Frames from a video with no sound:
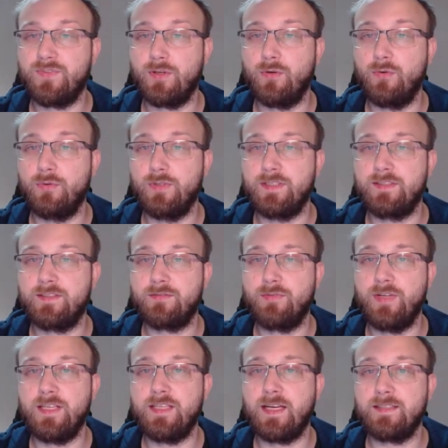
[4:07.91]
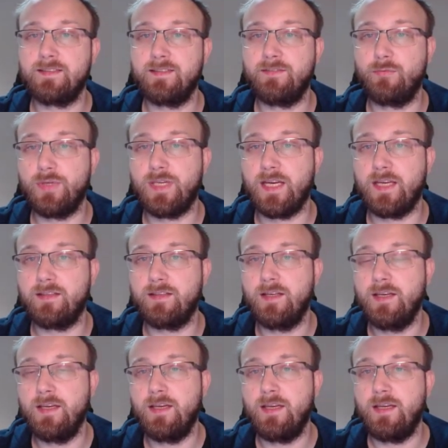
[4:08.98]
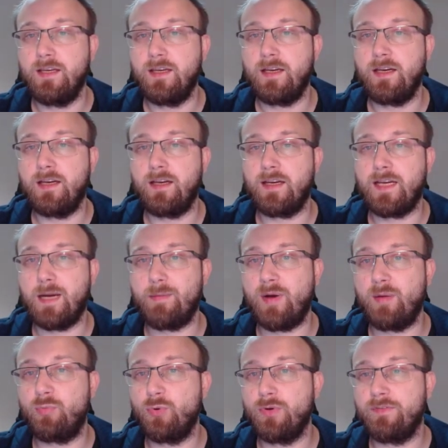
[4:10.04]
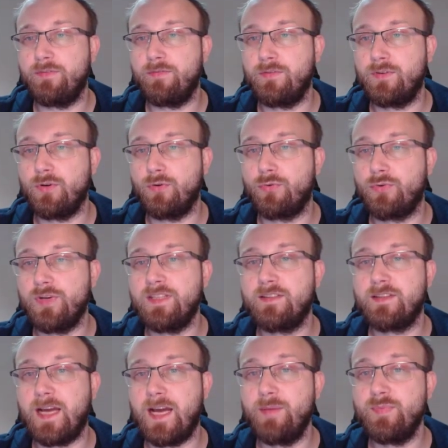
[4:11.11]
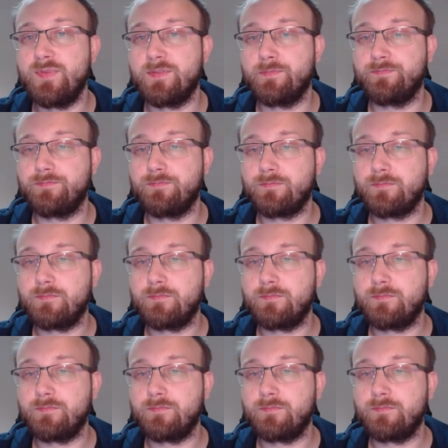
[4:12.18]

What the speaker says: So it's really nice if we can come up with concrete types